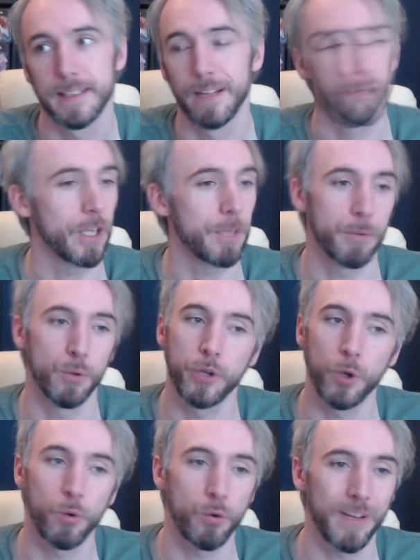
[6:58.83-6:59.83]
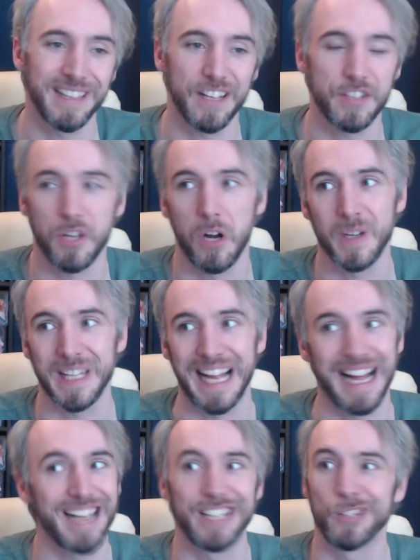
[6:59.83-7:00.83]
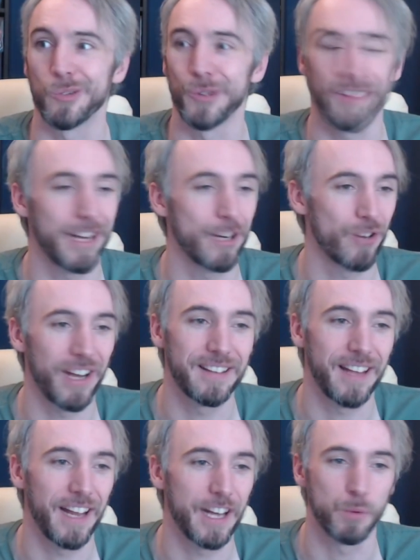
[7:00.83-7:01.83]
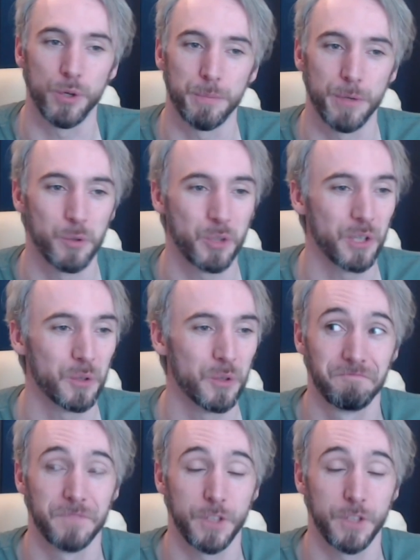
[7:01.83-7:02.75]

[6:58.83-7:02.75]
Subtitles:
If you like Pinocchio, you like this card. I don't think red decks Pinocchio.